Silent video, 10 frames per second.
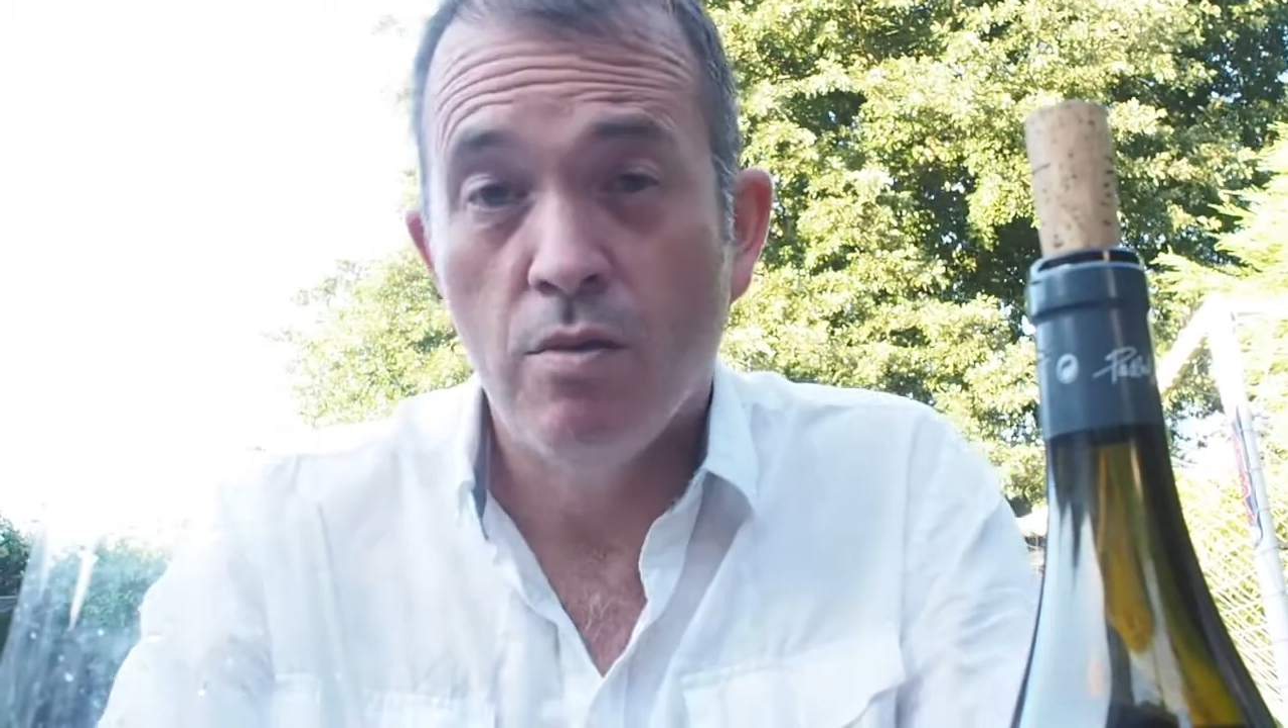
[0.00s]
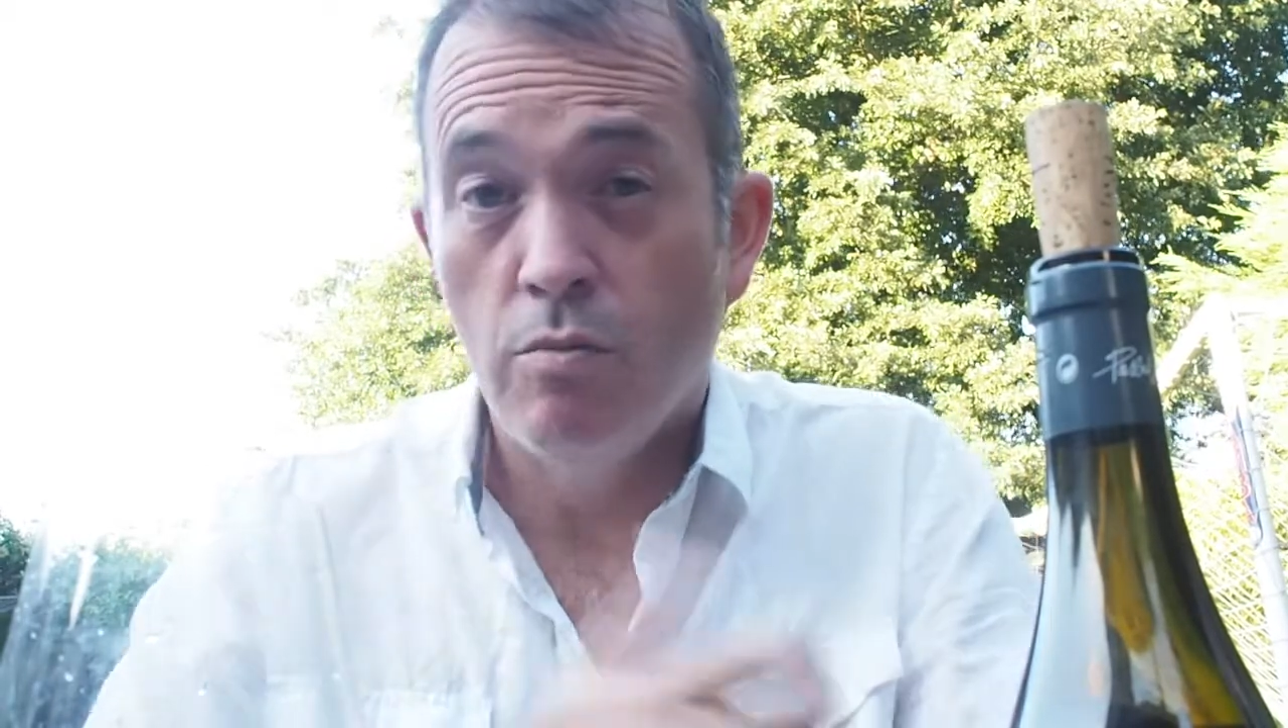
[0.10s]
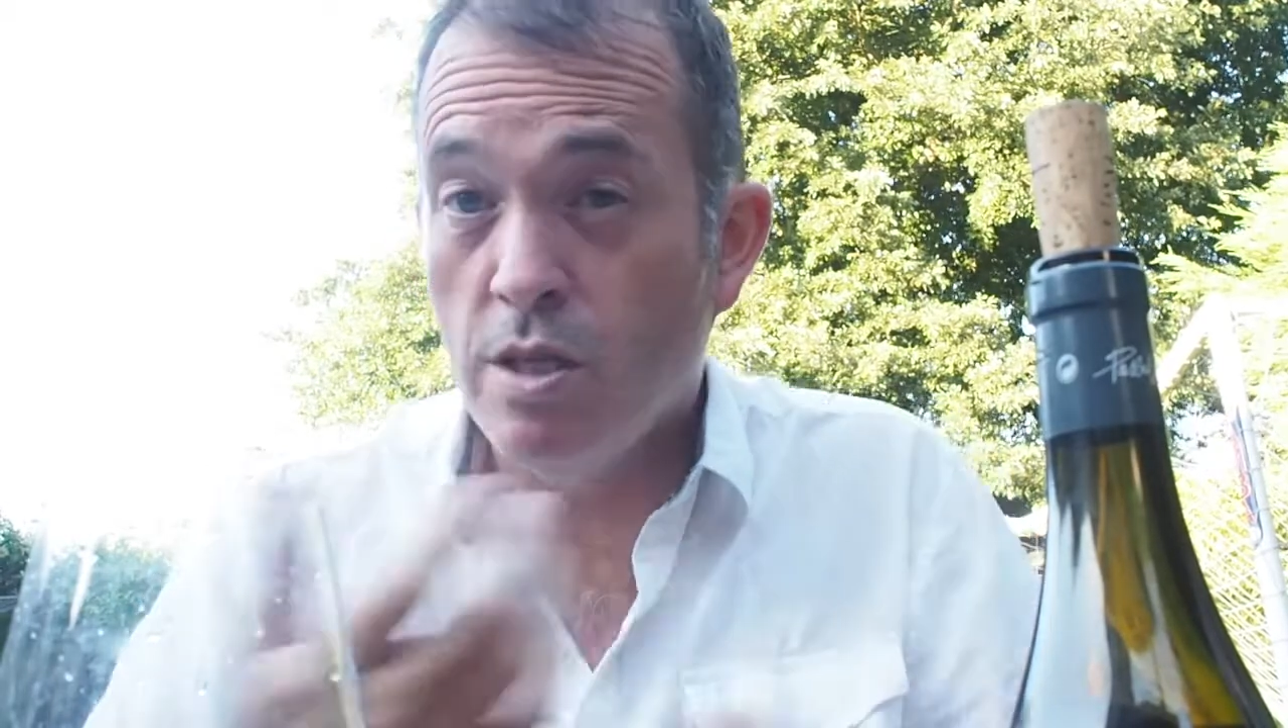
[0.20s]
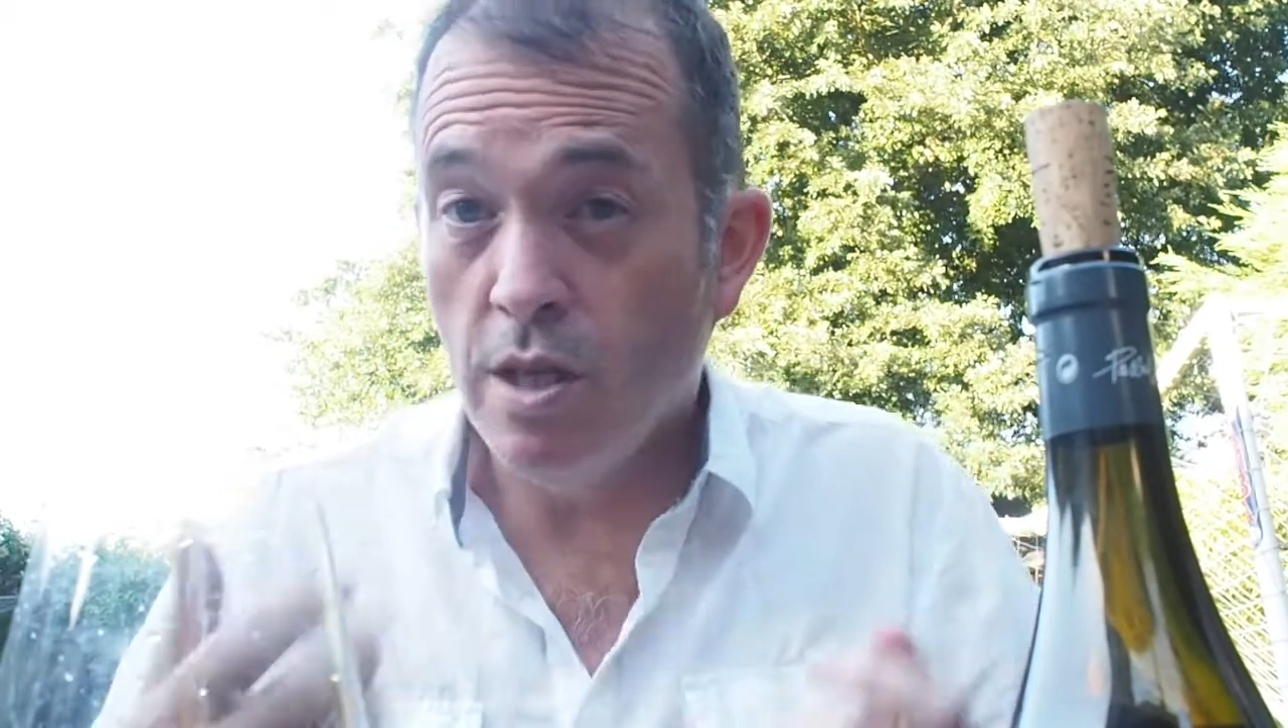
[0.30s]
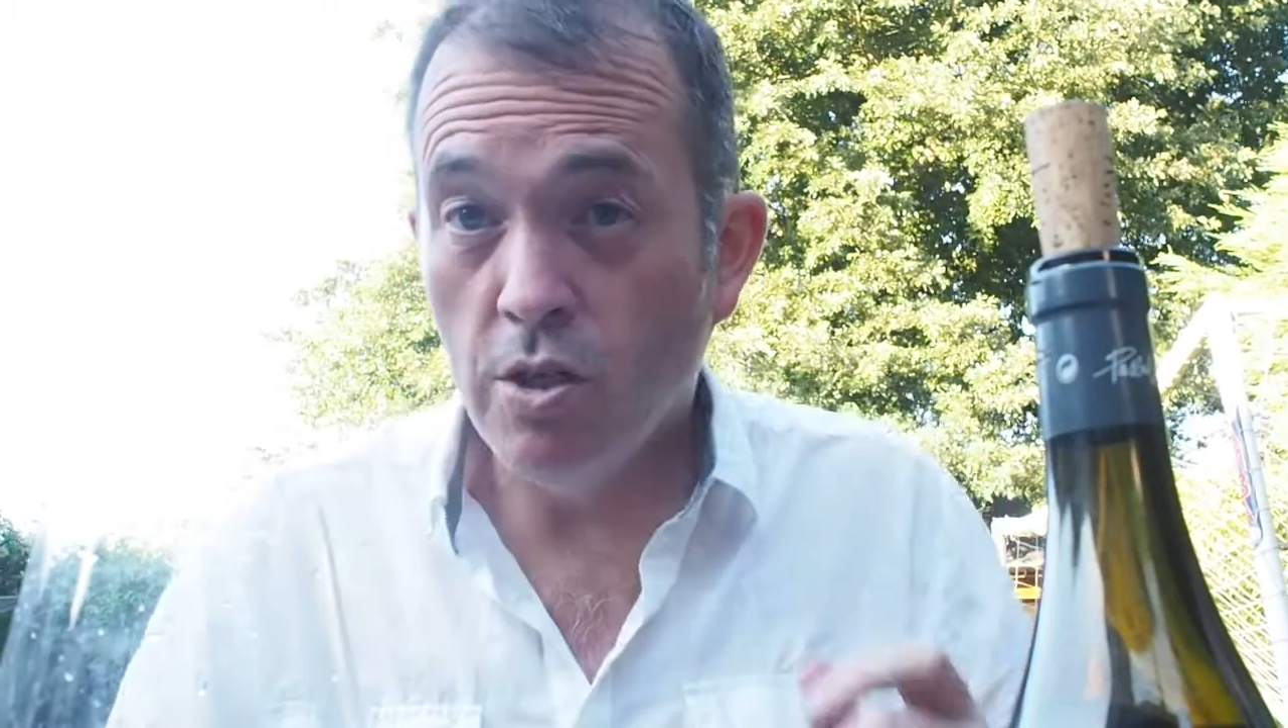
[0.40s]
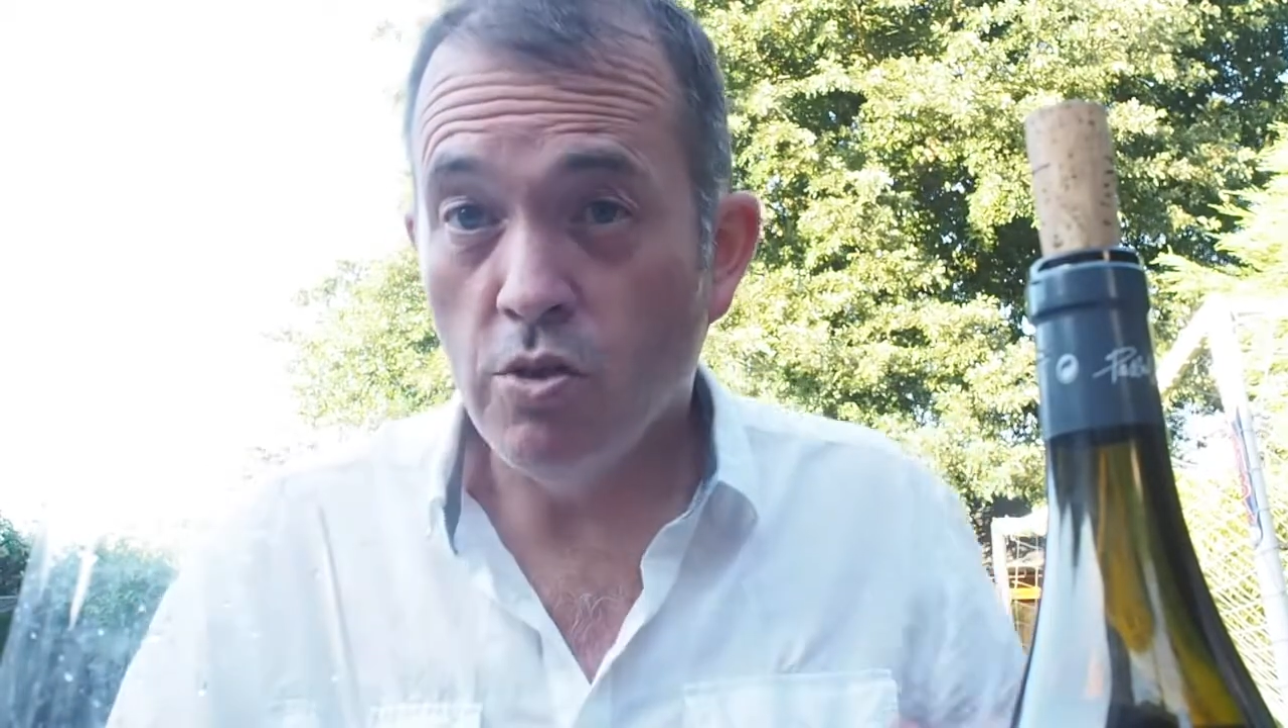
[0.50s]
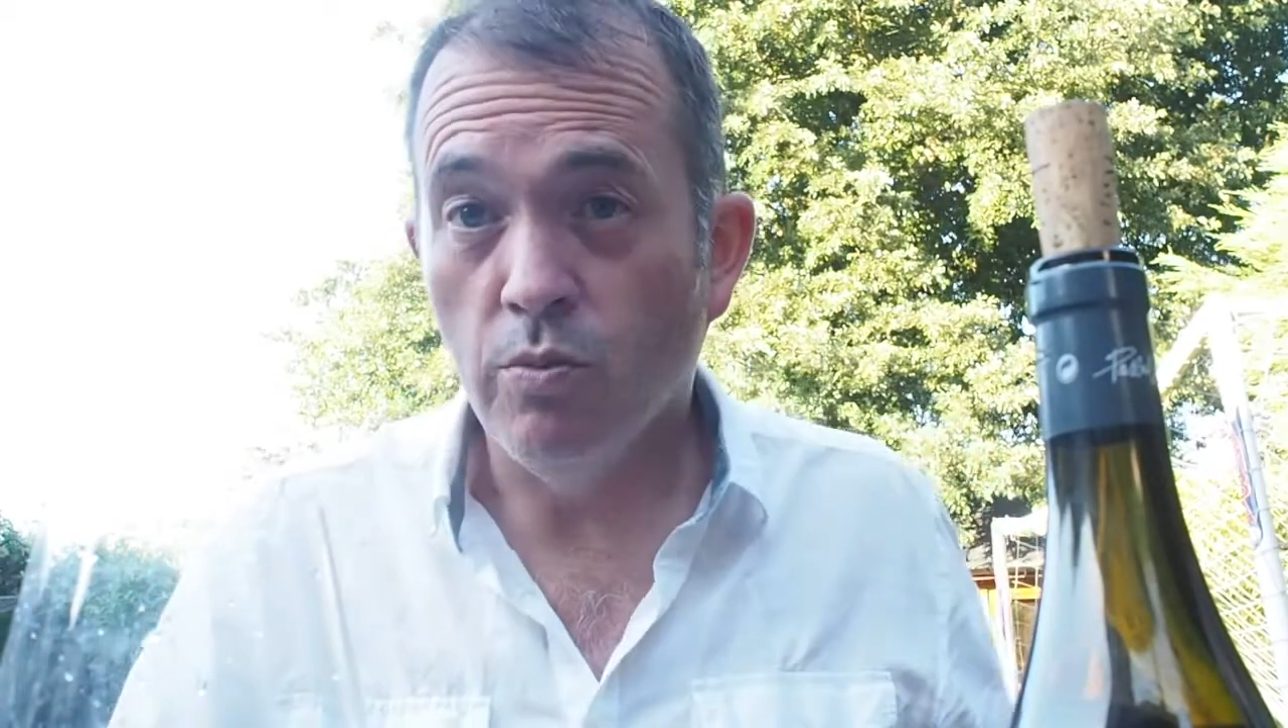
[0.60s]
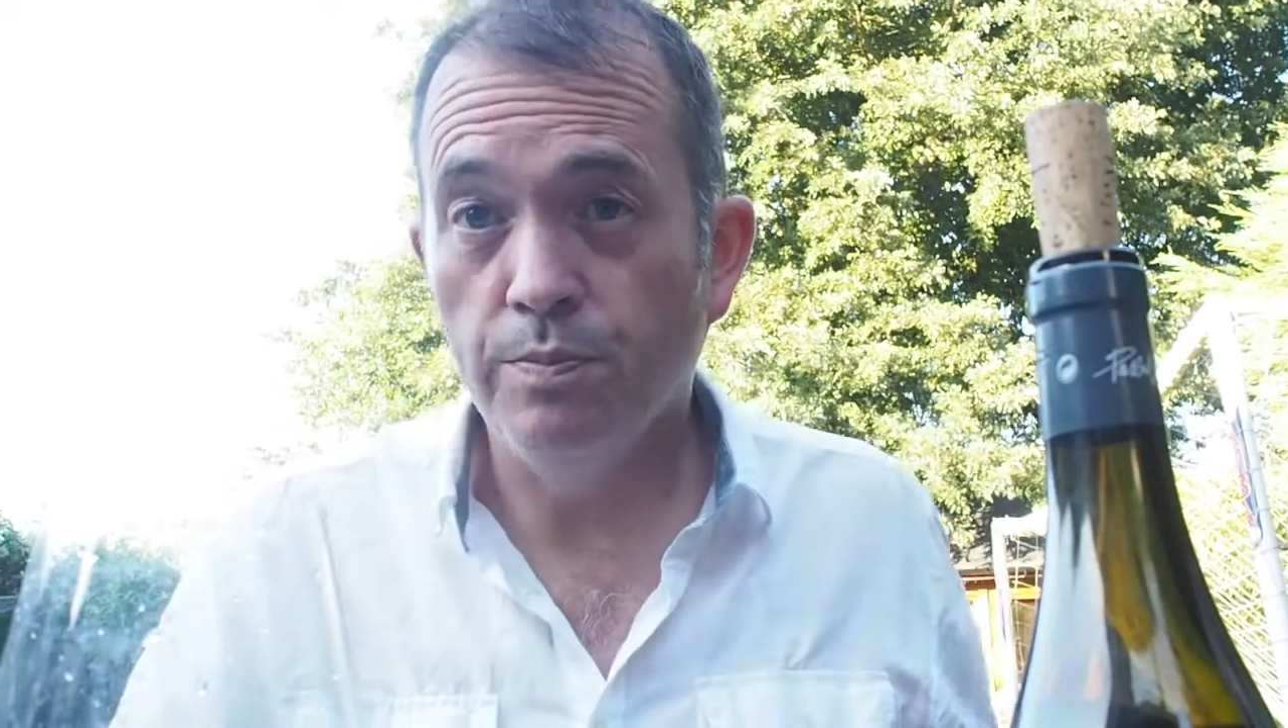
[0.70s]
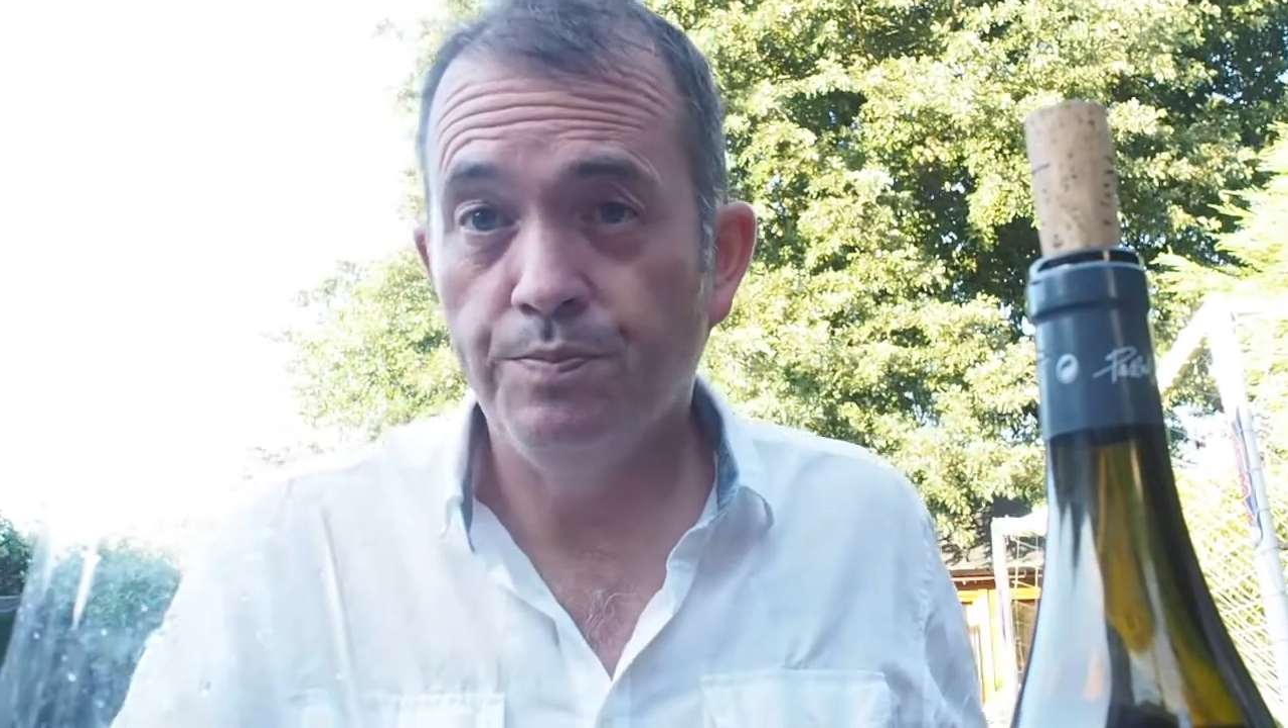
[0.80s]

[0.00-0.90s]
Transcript: which is unusual.